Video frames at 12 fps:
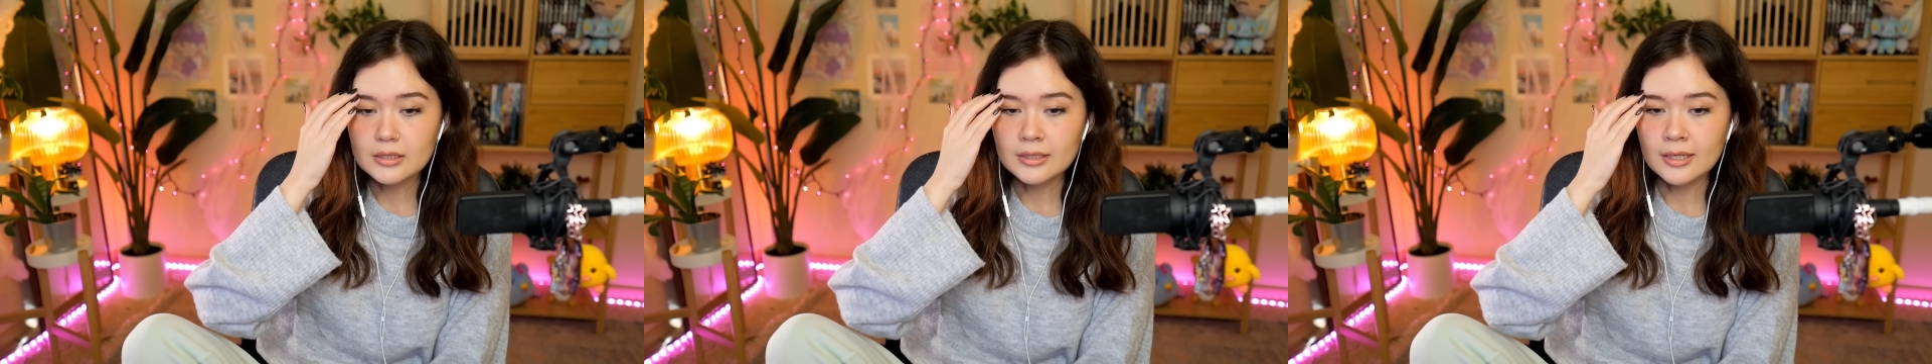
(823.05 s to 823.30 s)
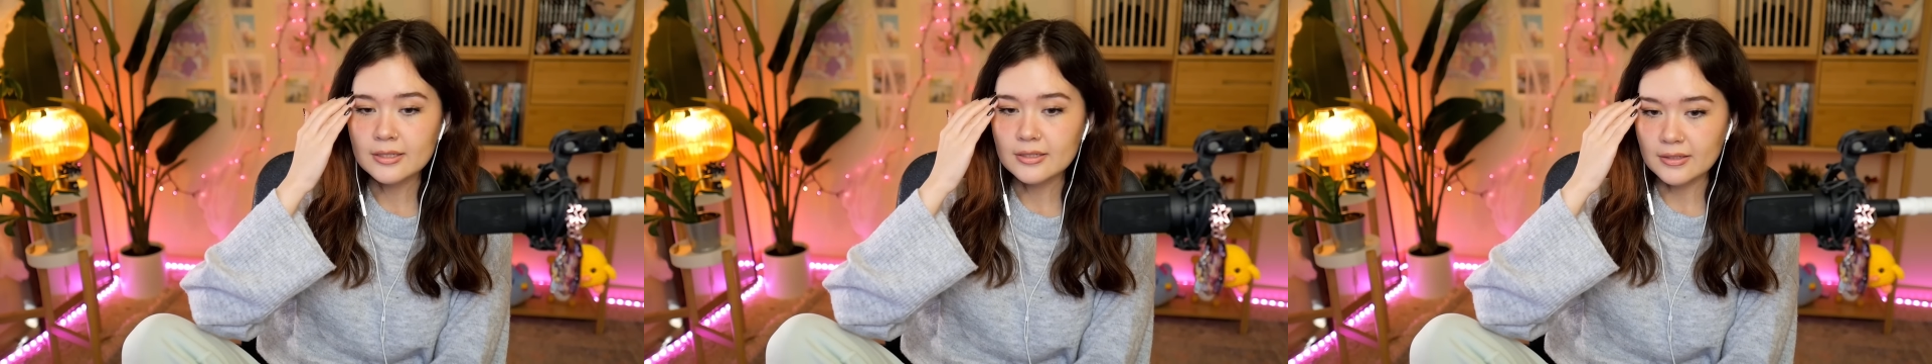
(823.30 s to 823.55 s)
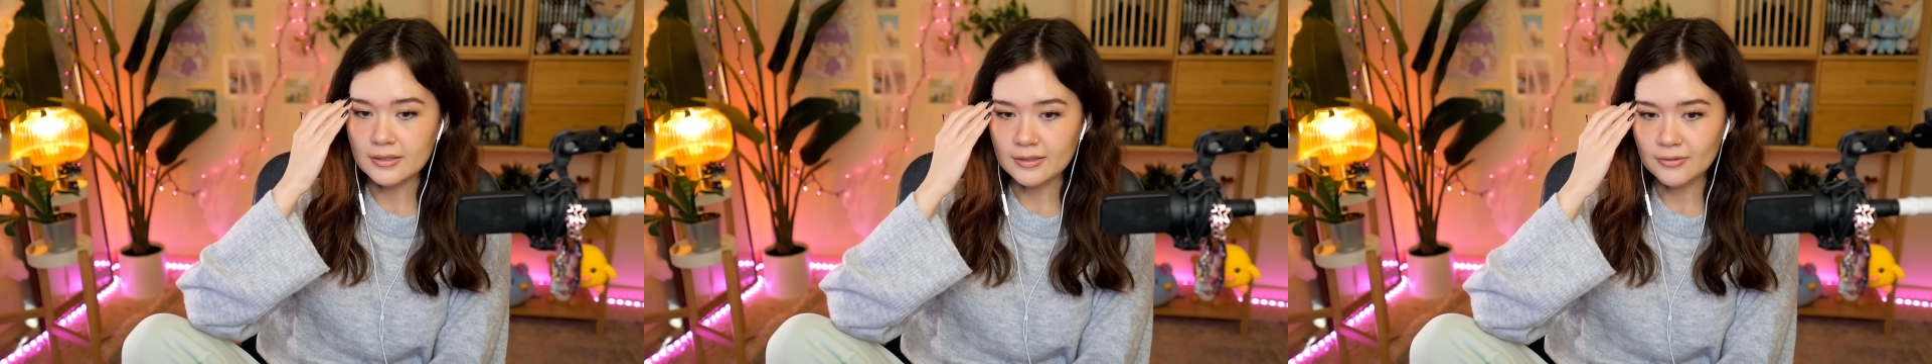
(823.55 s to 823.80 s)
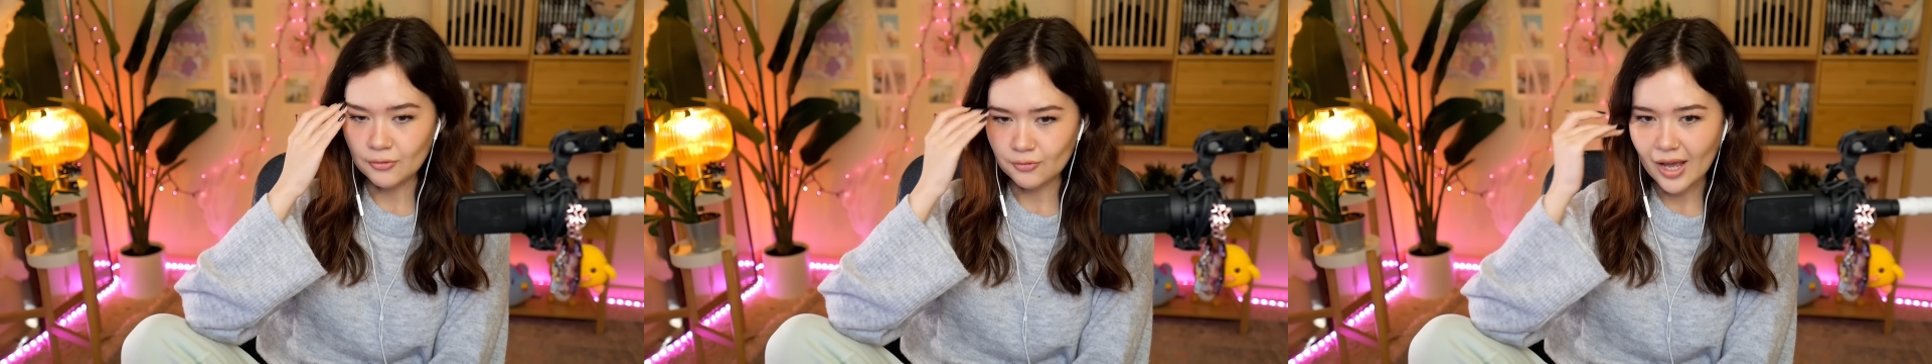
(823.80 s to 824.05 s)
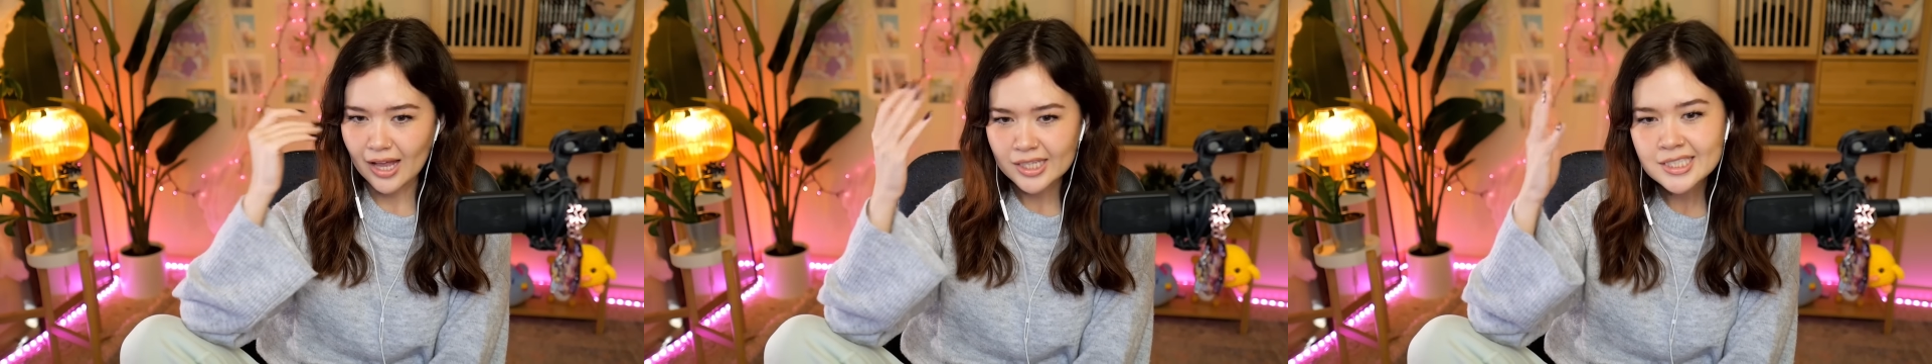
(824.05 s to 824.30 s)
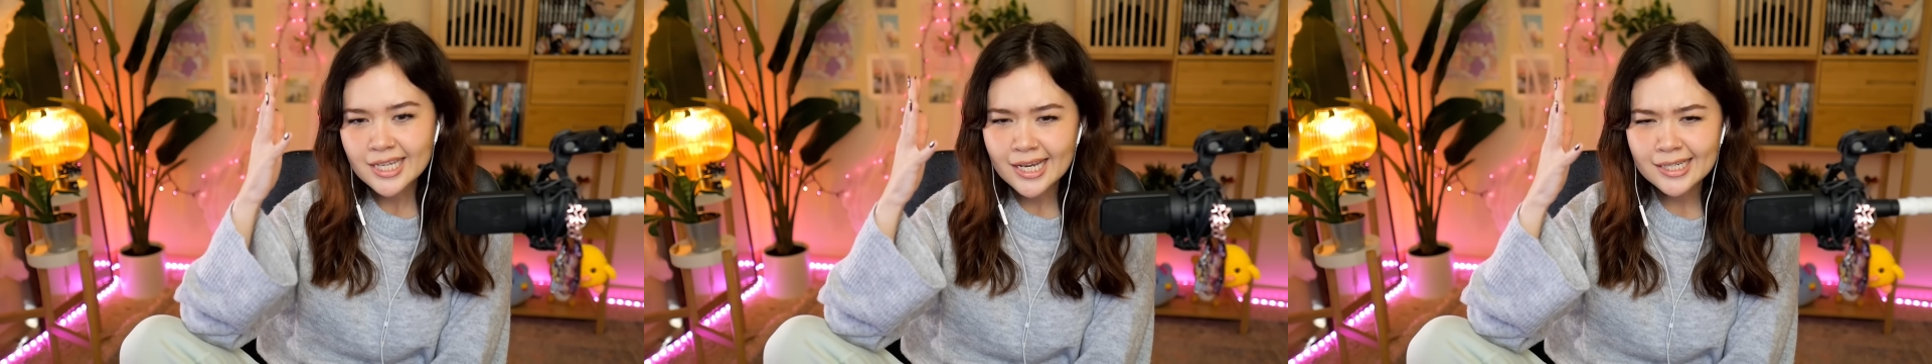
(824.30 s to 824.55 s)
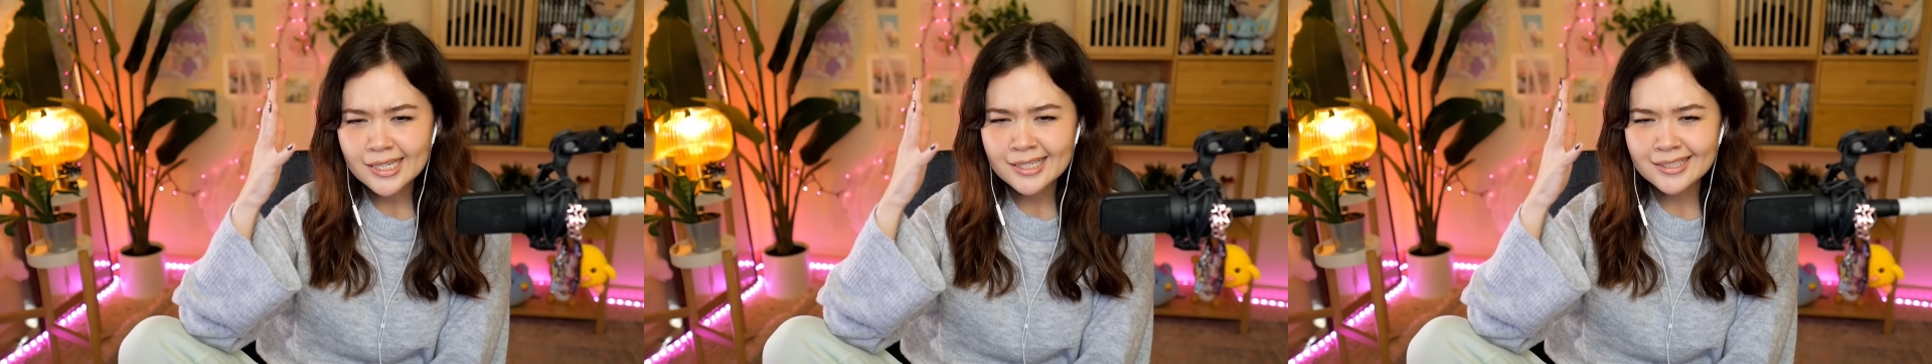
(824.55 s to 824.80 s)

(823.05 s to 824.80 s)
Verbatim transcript: kind of validated